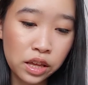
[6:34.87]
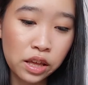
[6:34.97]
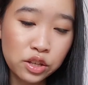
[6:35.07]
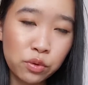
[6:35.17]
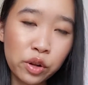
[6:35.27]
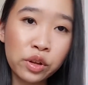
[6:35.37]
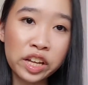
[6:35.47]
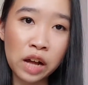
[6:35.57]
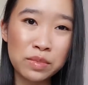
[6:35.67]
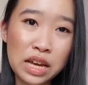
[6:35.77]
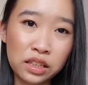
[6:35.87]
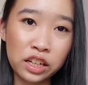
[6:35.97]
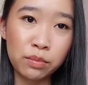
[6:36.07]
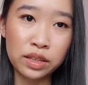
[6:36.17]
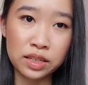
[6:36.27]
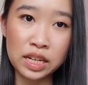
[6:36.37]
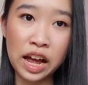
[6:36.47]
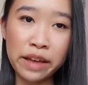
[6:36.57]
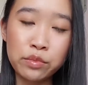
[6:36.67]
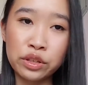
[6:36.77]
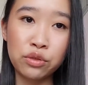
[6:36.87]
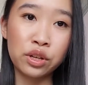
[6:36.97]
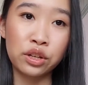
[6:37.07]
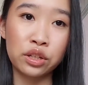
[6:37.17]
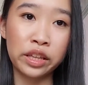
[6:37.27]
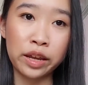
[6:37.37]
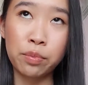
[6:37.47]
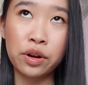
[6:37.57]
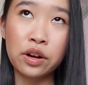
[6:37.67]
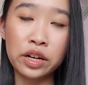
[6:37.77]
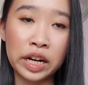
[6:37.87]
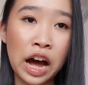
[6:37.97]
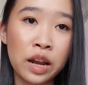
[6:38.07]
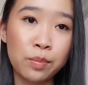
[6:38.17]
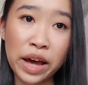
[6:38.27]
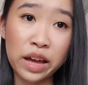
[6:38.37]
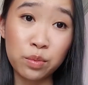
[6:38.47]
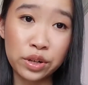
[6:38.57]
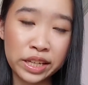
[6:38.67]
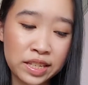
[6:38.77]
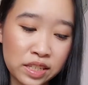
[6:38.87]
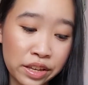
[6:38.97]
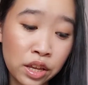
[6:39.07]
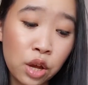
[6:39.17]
So it only comes out a little bit at a time, and you can like put it on a cotton pad pretty easily.